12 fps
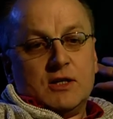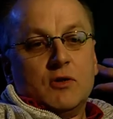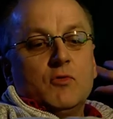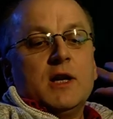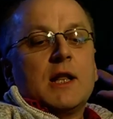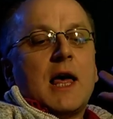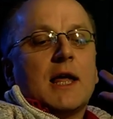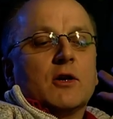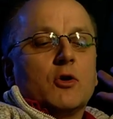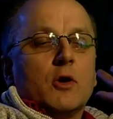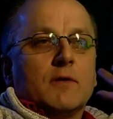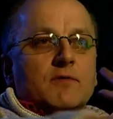a real hand
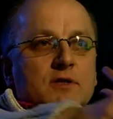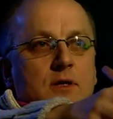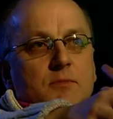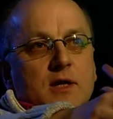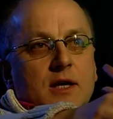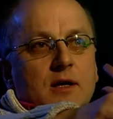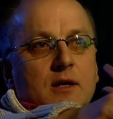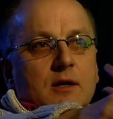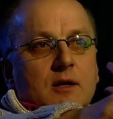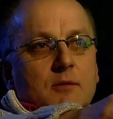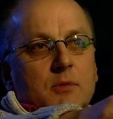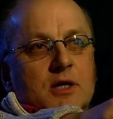going for something,
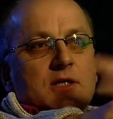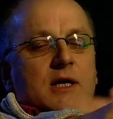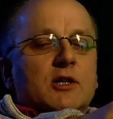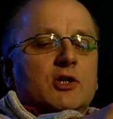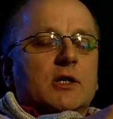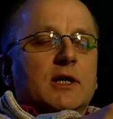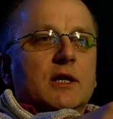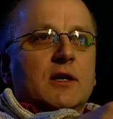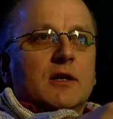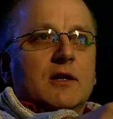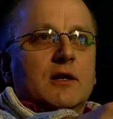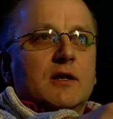but it's actually
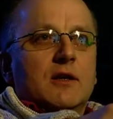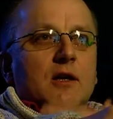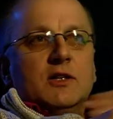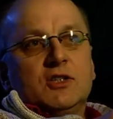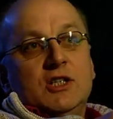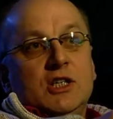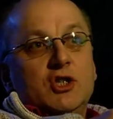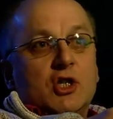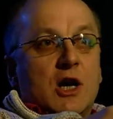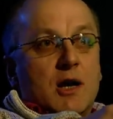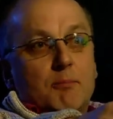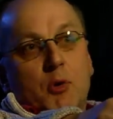a
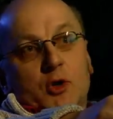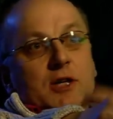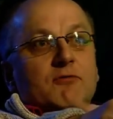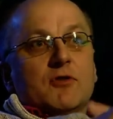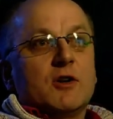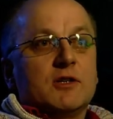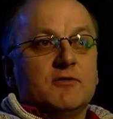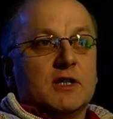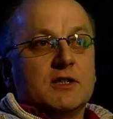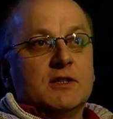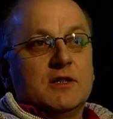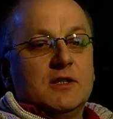CGI body in front of
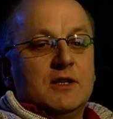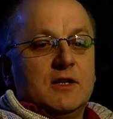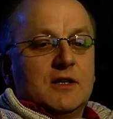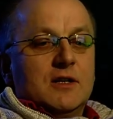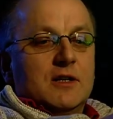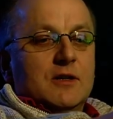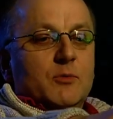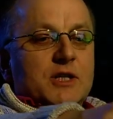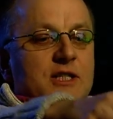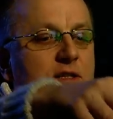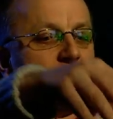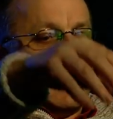it. We
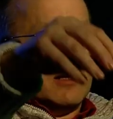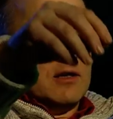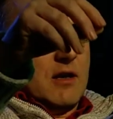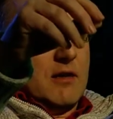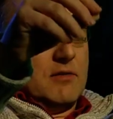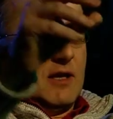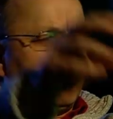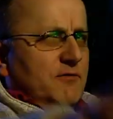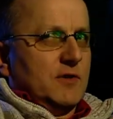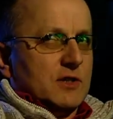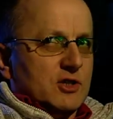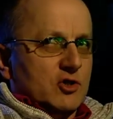did that, I think,
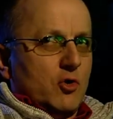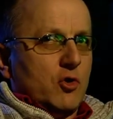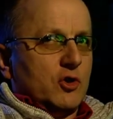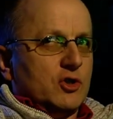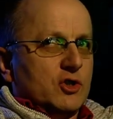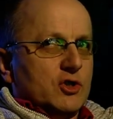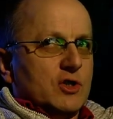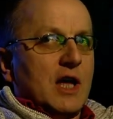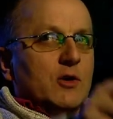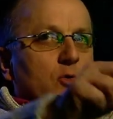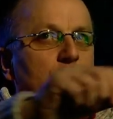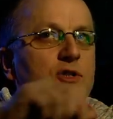for the socks,
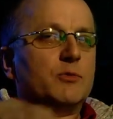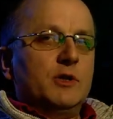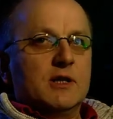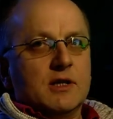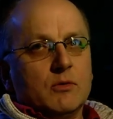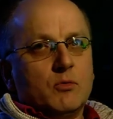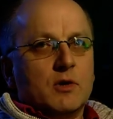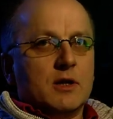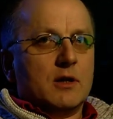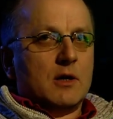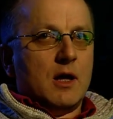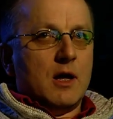and also we did it when